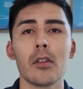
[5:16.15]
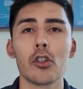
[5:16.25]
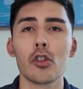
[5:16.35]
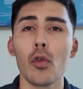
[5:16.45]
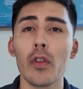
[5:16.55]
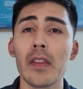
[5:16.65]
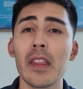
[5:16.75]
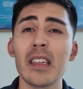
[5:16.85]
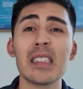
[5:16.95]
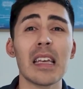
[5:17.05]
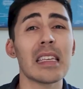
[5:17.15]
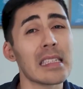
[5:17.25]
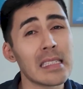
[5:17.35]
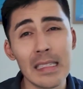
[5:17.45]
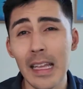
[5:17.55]
it's to ensure that there's
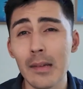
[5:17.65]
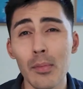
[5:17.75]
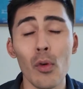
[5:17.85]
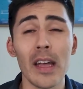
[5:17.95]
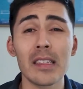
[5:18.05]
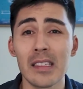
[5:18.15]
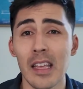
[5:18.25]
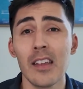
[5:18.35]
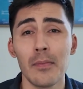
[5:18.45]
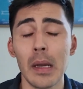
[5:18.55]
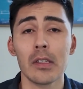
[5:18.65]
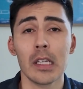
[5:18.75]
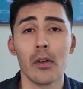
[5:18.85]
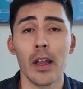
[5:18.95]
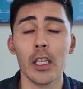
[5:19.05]
a stable and safe
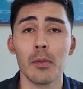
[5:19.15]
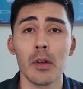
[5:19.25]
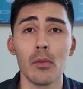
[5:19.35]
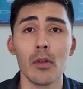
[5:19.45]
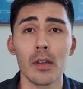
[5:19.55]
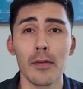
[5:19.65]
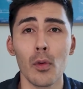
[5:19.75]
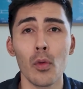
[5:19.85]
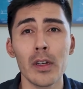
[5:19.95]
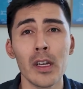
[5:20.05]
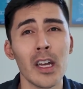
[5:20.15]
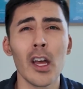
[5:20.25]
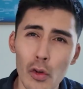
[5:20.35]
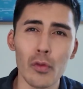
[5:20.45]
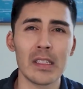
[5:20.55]
parenting arrangement moving forward.
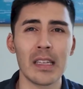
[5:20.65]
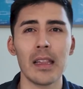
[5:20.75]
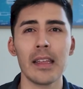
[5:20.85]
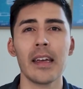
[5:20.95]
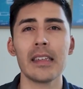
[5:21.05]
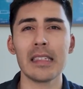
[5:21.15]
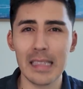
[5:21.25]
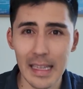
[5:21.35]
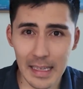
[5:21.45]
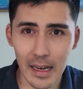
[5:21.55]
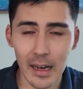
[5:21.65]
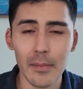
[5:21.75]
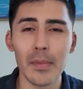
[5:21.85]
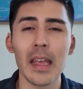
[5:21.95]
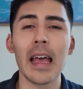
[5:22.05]
Don't retaliate, stay
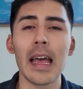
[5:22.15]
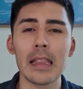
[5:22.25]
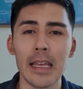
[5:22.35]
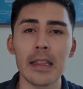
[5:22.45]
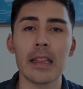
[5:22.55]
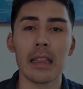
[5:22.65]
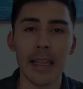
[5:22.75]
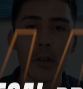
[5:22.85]
calm, and let the